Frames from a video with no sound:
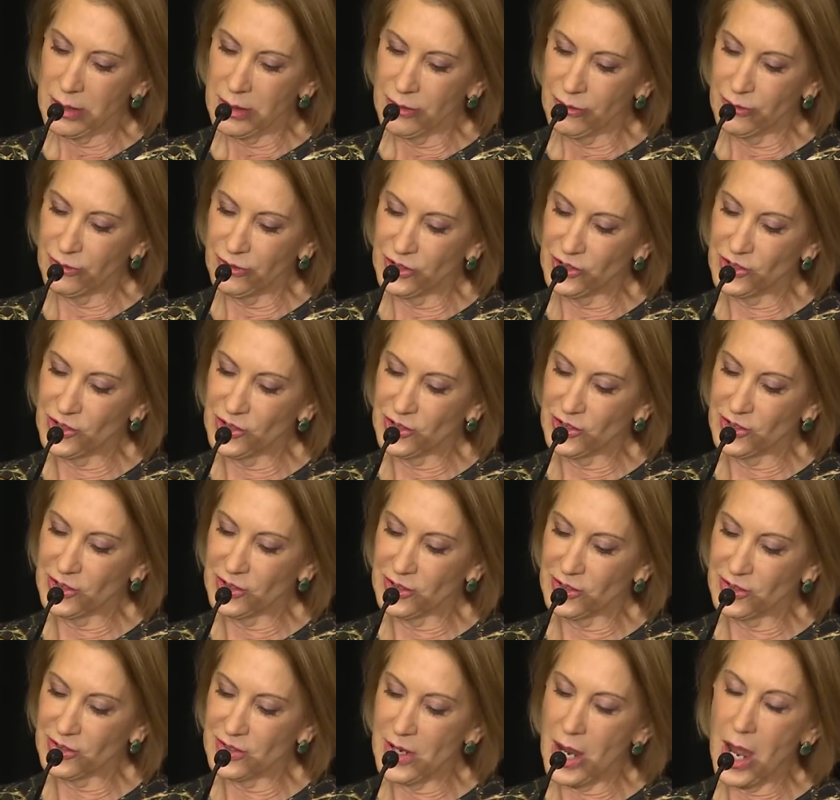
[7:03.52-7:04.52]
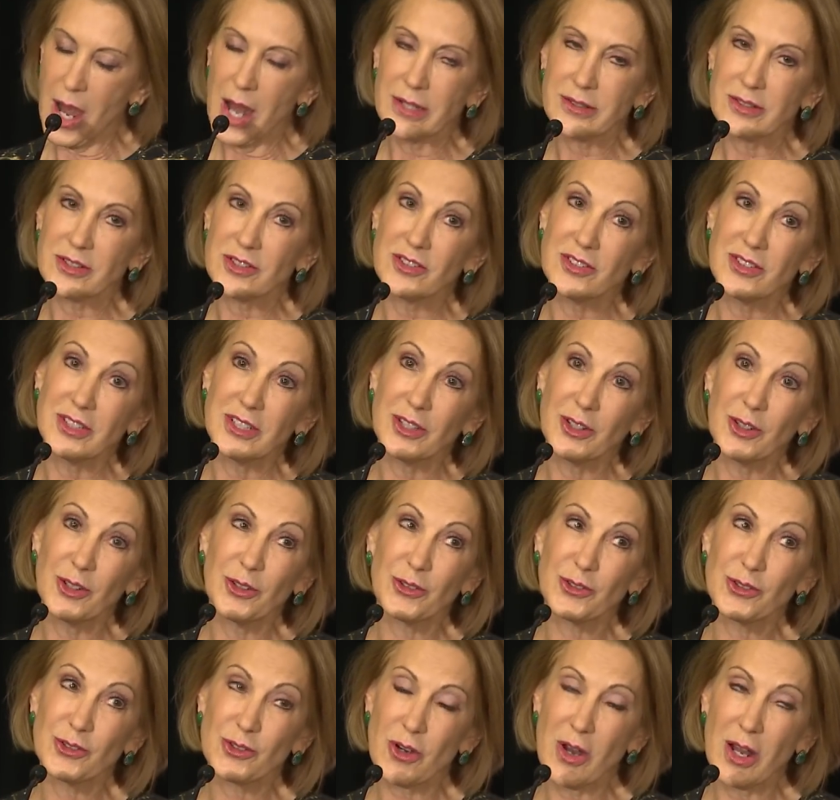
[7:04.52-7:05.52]
physicists not
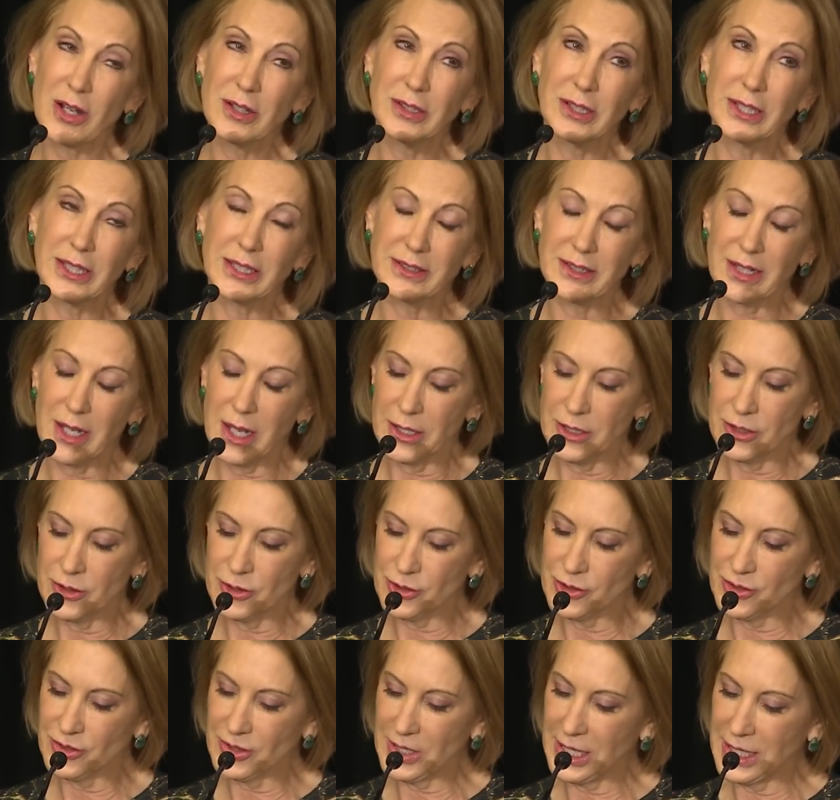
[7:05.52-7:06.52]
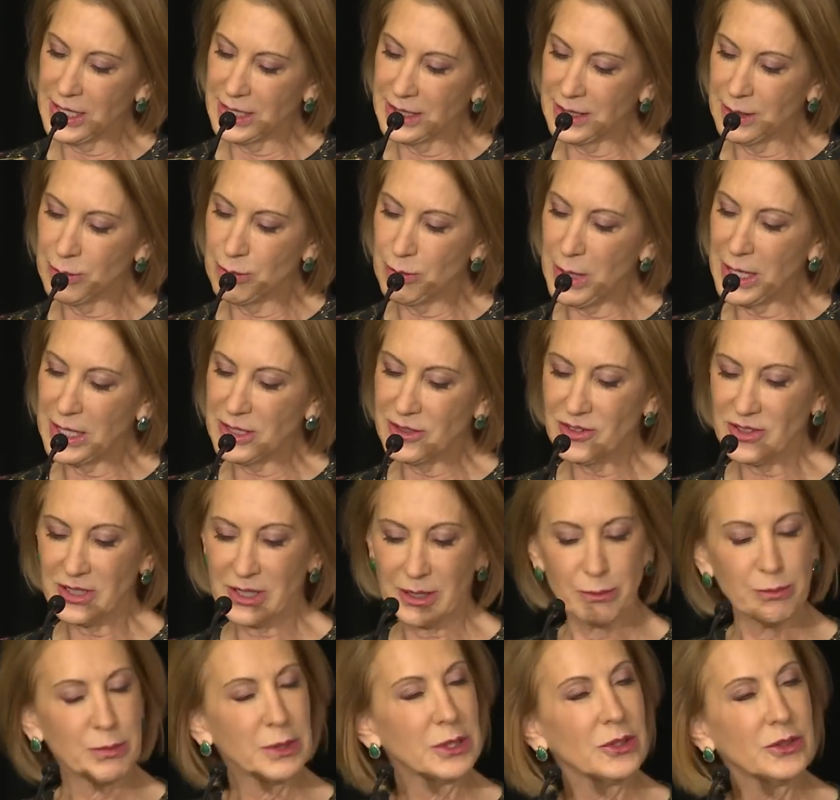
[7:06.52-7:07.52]
still struggling to understand the
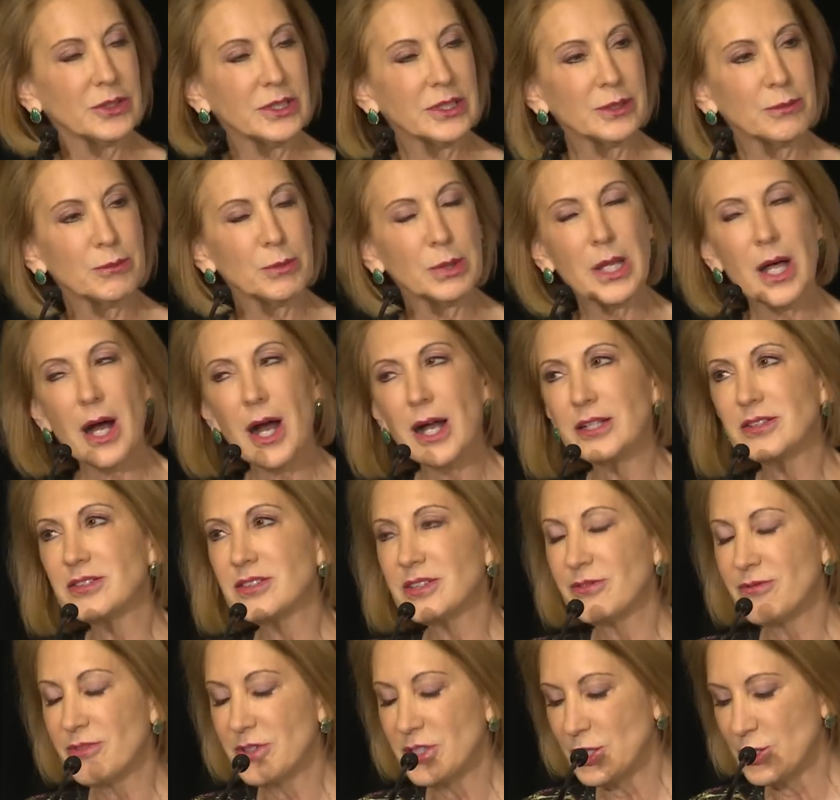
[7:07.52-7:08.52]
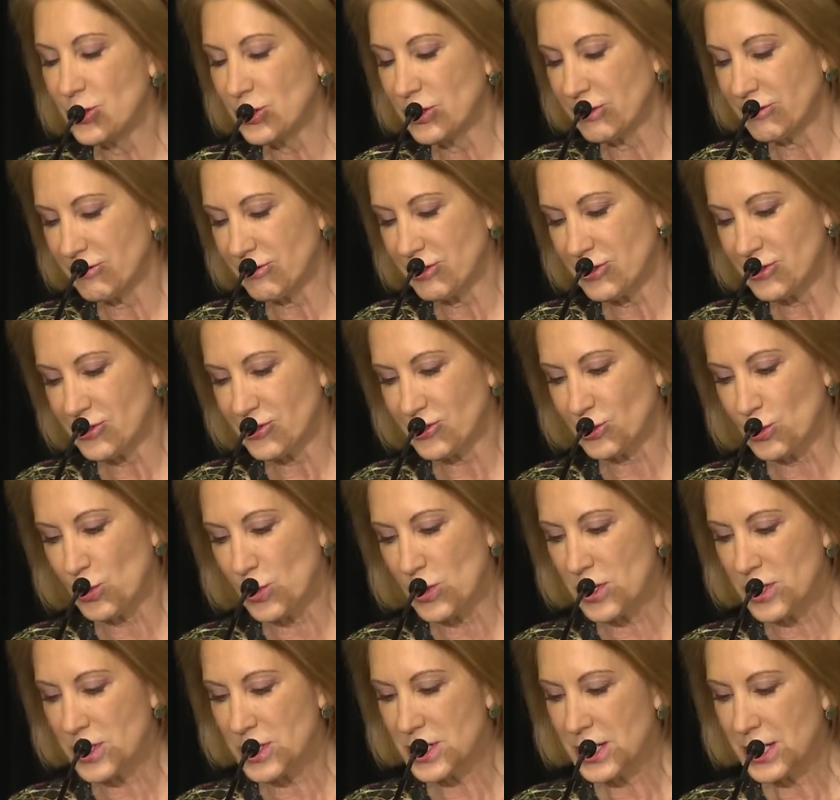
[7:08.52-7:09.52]
basic building blocks of the universe?
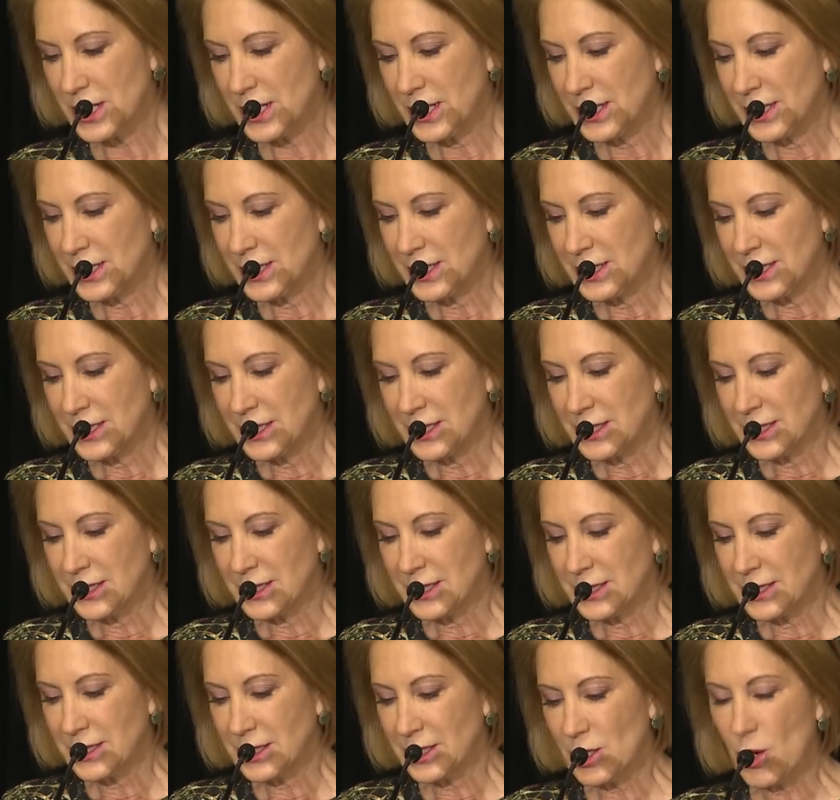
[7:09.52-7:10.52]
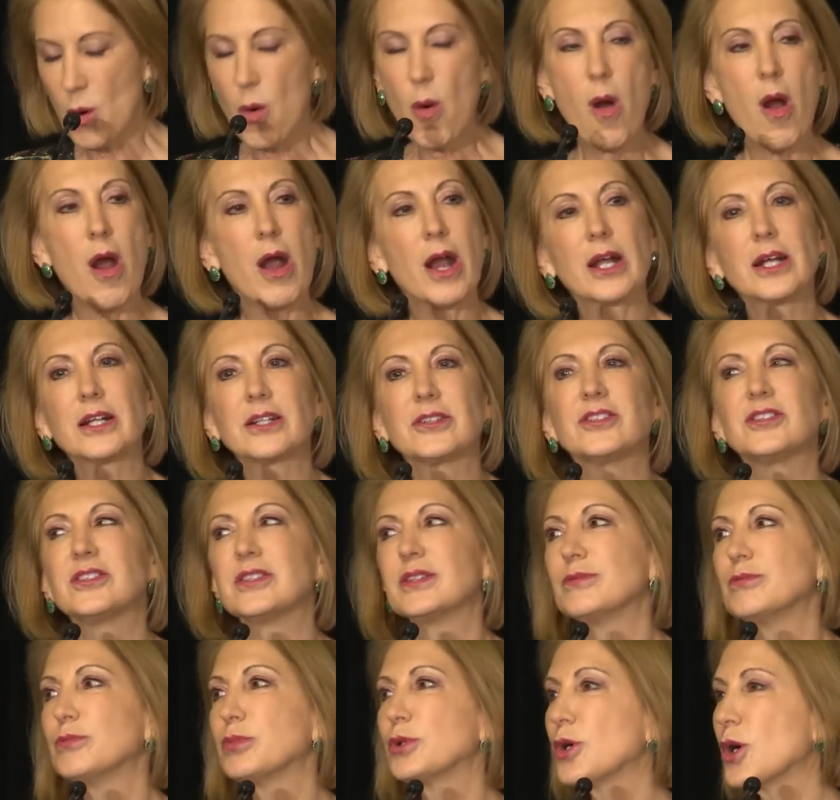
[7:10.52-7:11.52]
Were quarks
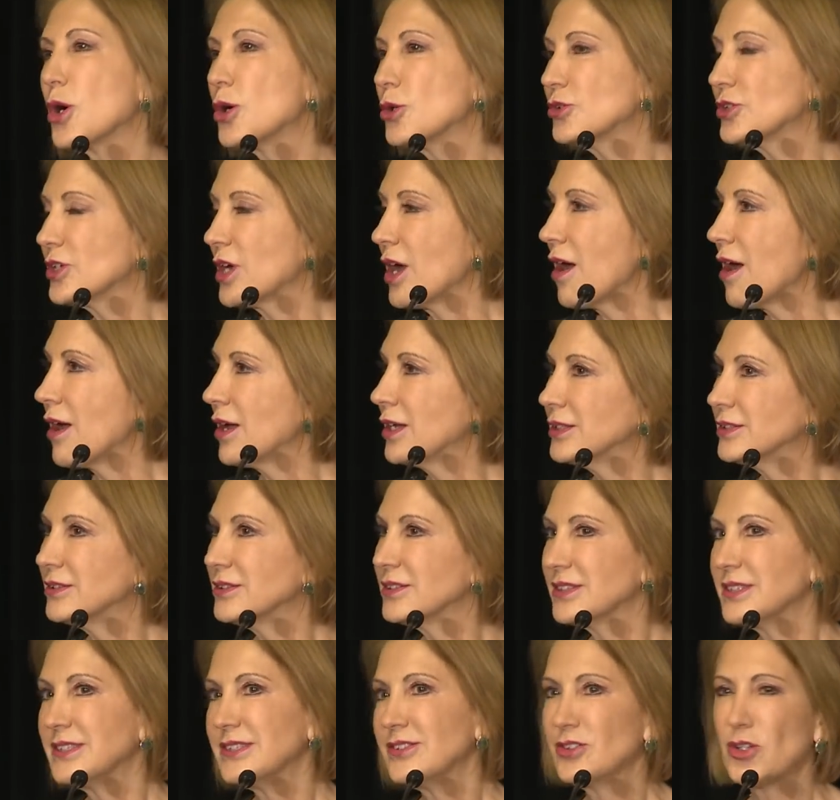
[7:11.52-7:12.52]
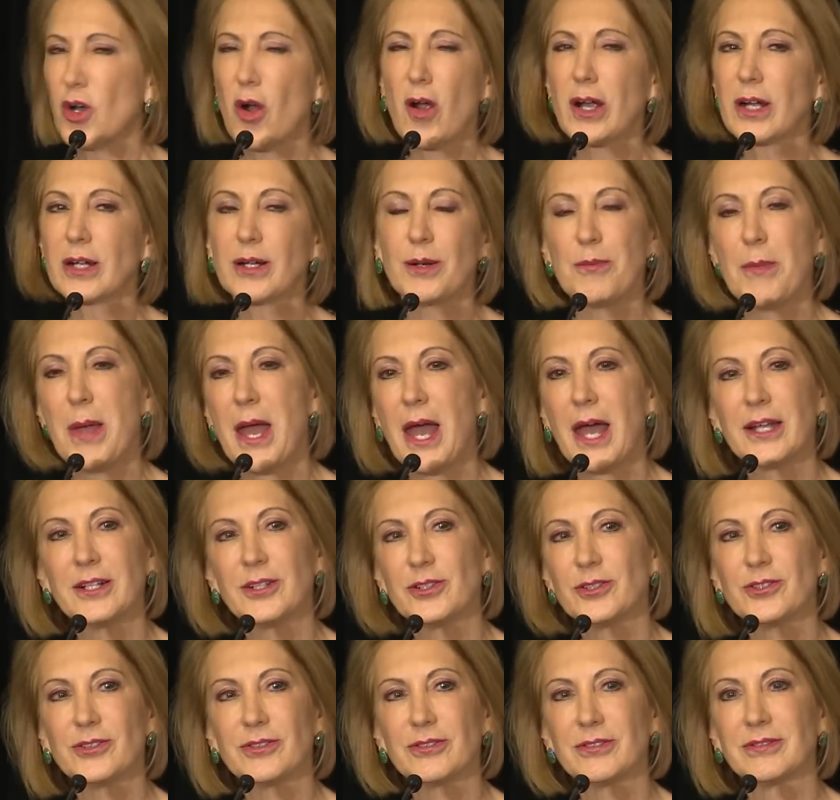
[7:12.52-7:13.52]
and protons and dark
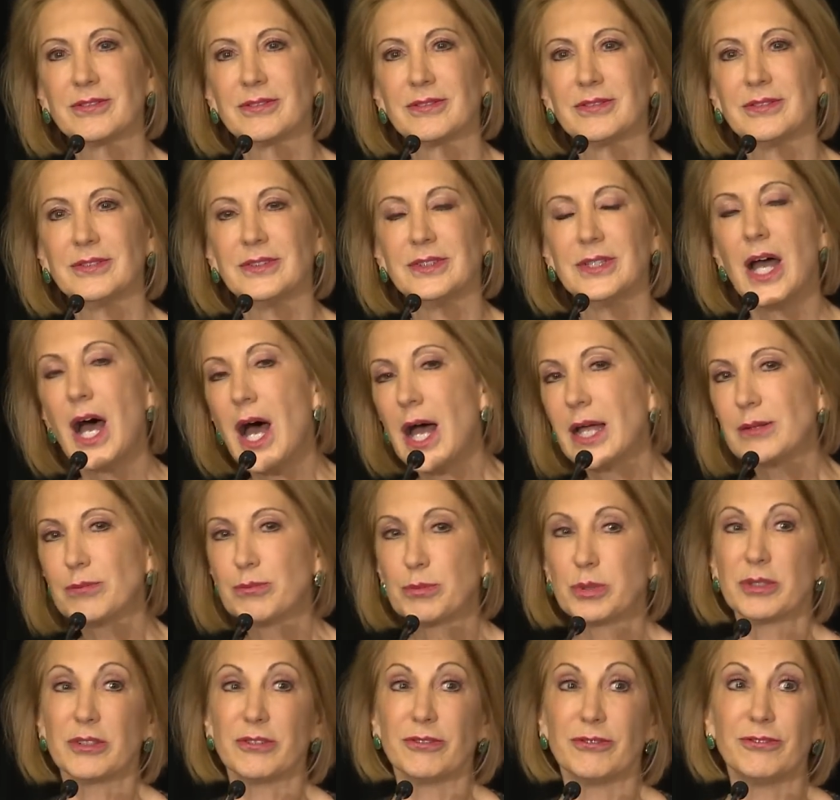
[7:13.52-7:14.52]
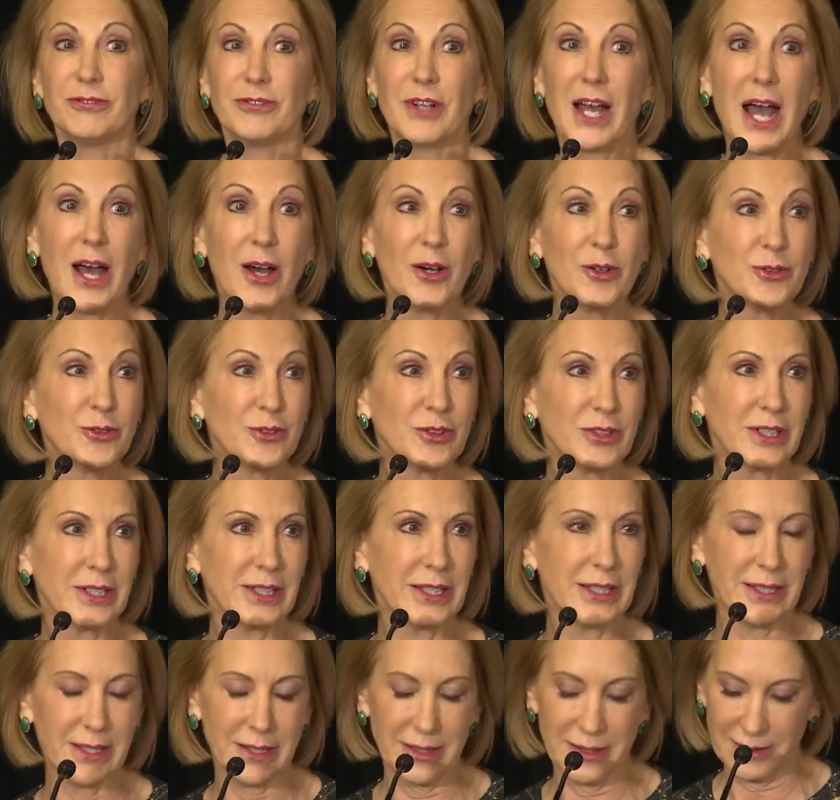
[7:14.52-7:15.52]
matter not
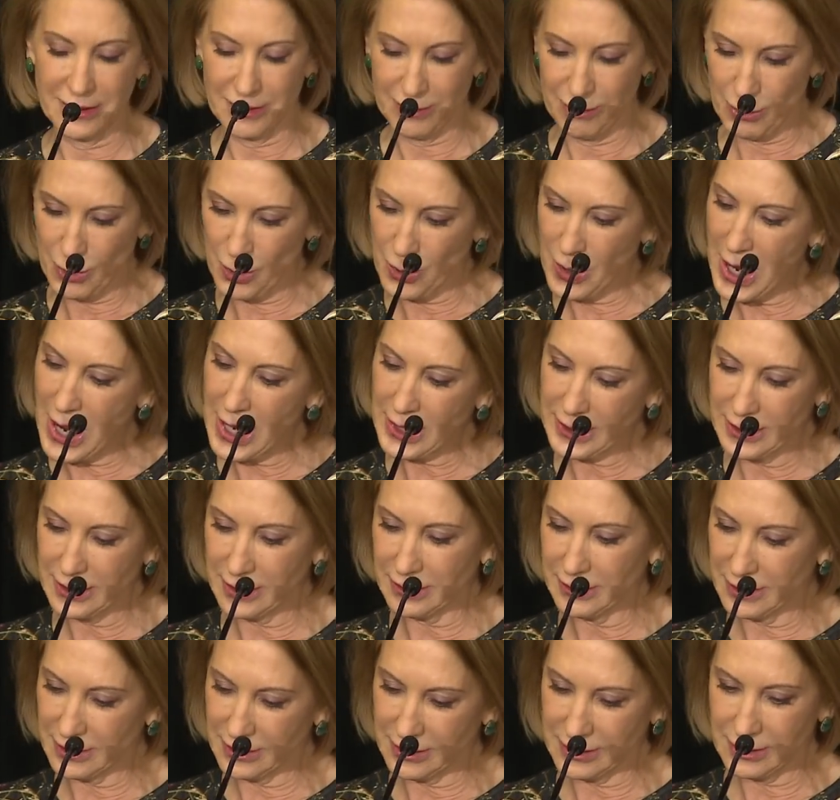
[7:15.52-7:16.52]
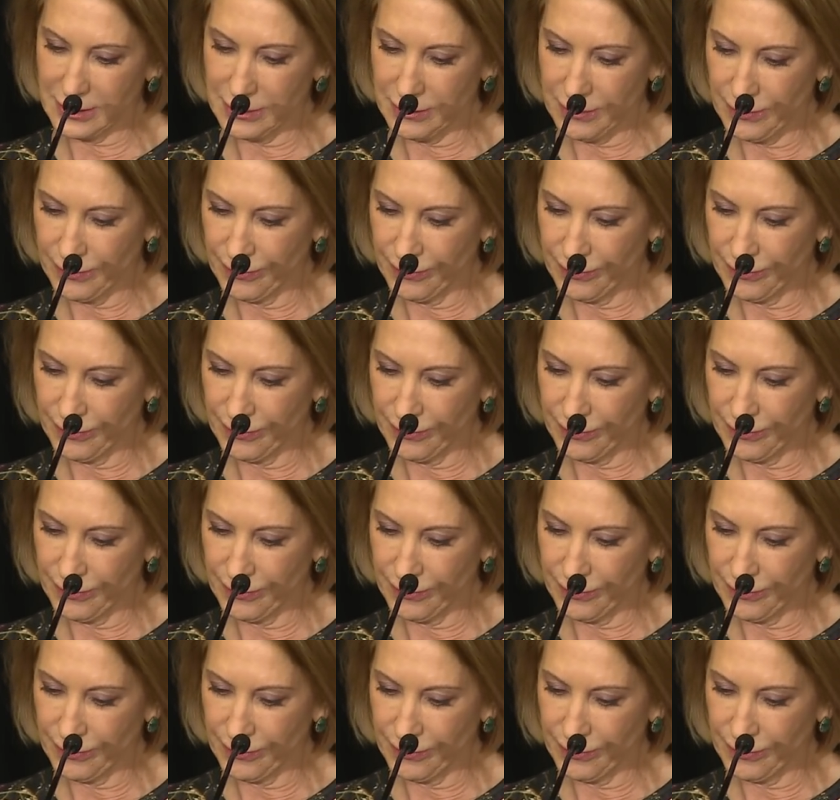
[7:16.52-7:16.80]
profoundly miraculous?